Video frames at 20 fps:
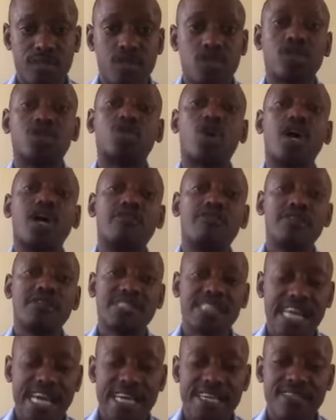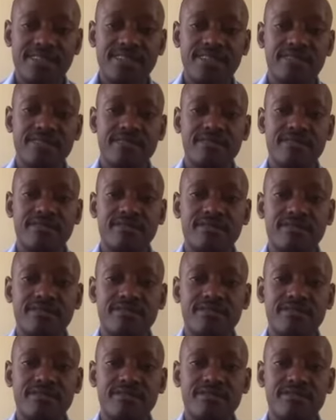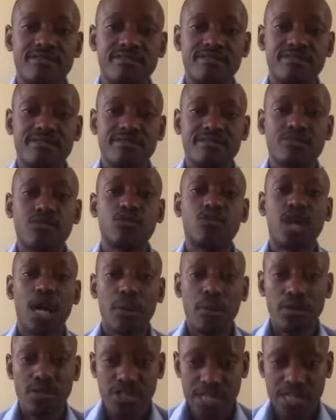That's why I emphasize to double